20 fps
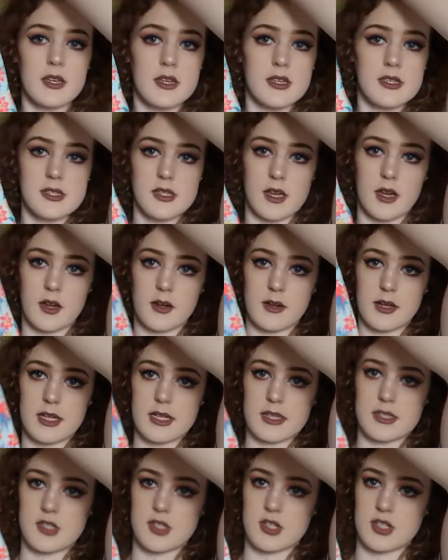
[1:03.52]
So
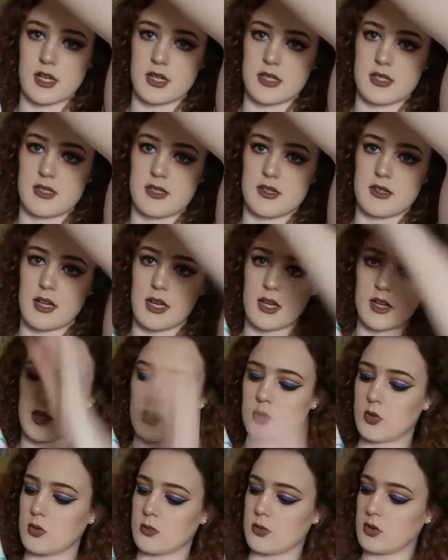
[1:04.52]
it's just like a
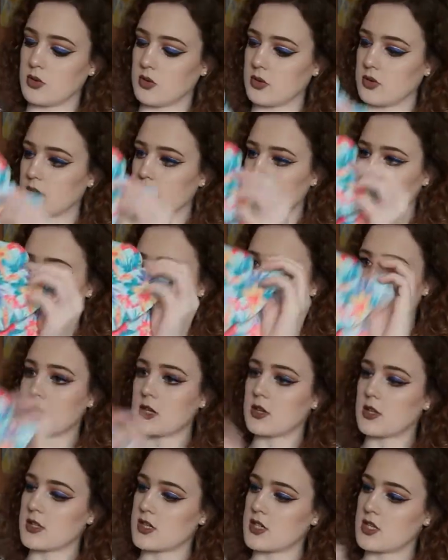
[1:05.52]
normal swimming
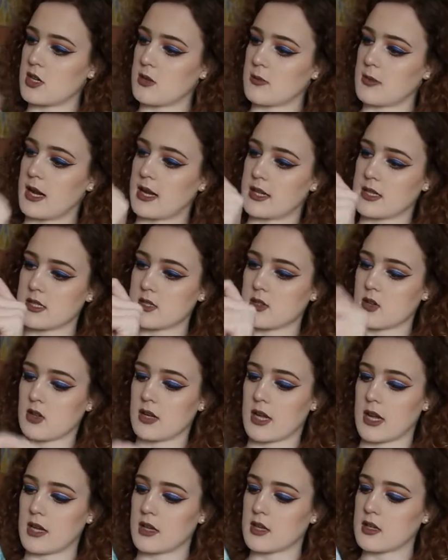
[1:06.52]
costume, and it's got
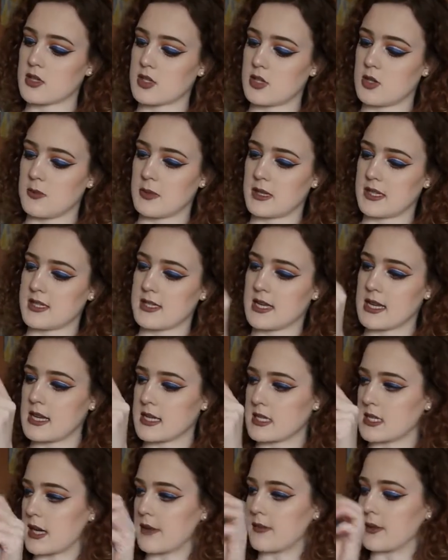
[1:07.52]
like two bits here
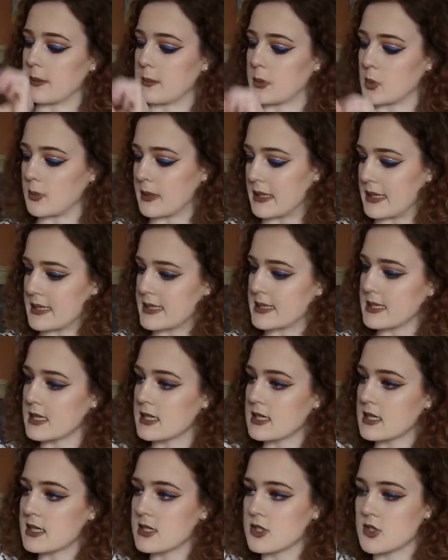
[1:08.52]
to cover the boobies,
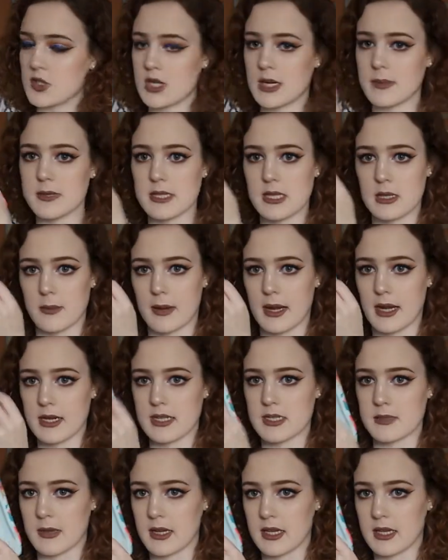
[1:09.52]
straps at the back
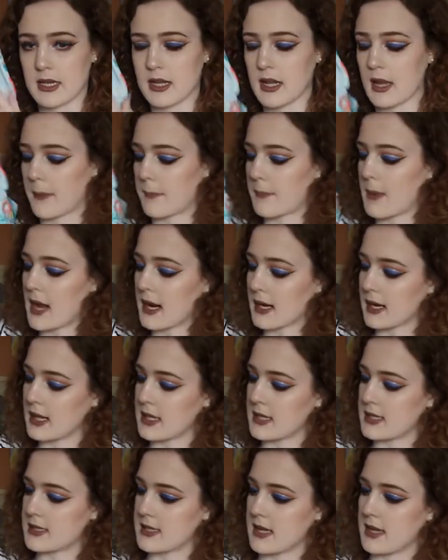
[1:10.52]
to make it like
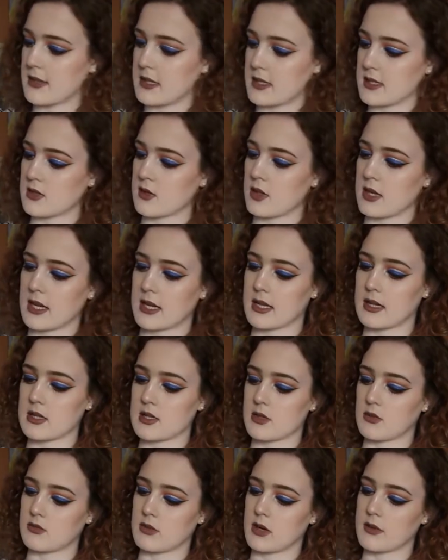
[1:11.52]
backless, and then it's got like a
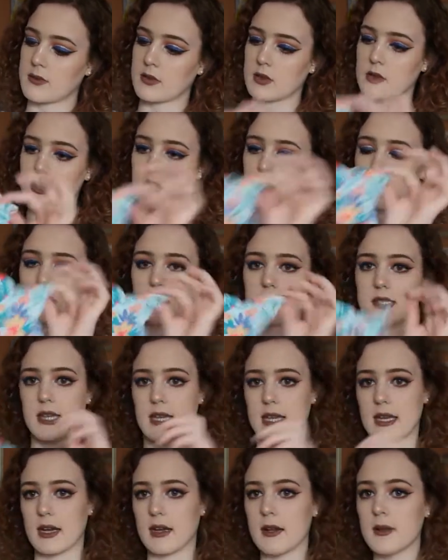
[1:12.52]
little ruffle across
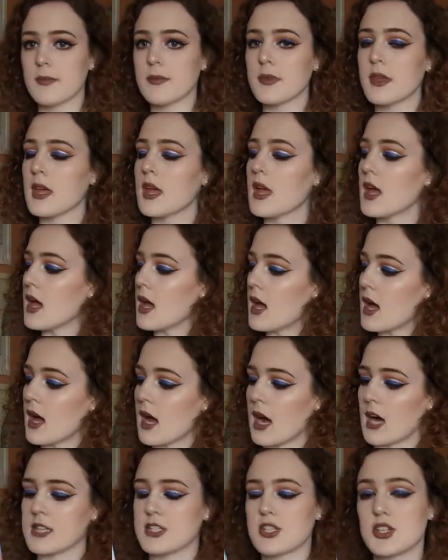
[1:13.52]
here.
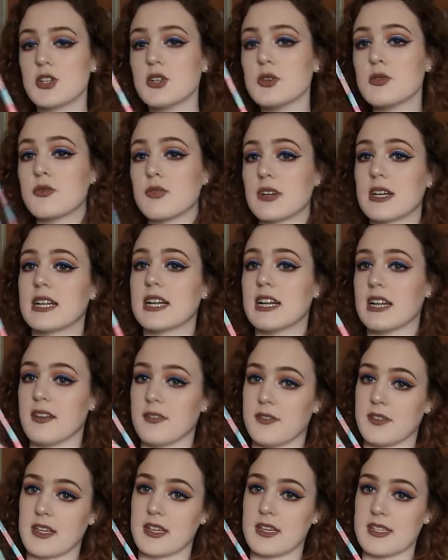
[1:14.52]
I do really
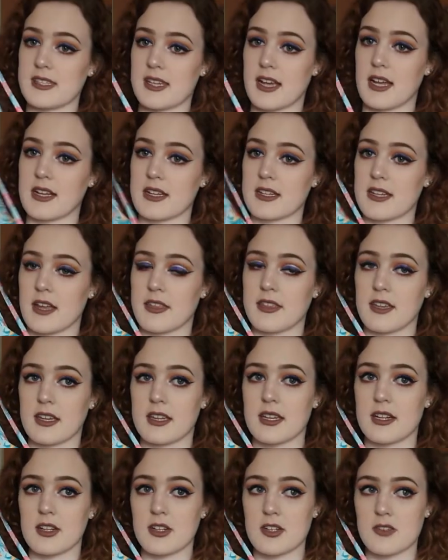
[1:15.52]
love this and I think
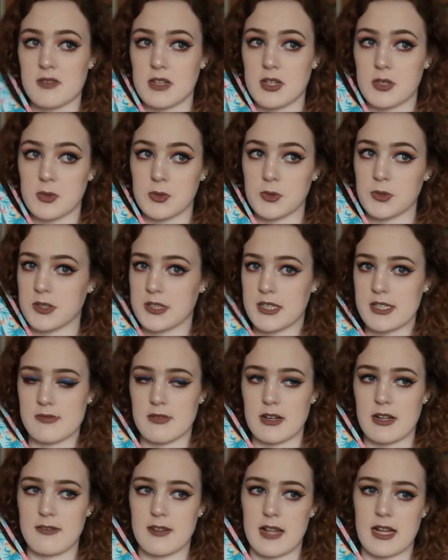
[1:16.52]
it looks really cool and it's
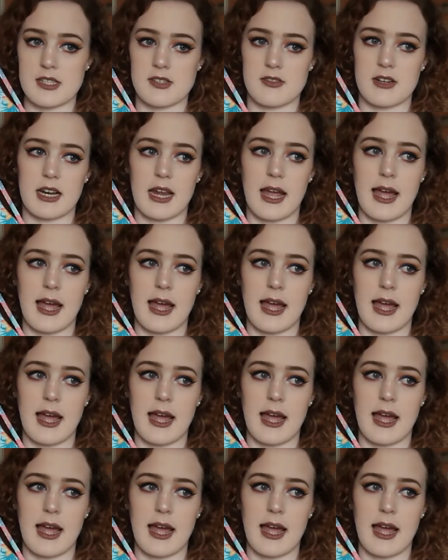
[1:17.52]
really flattering.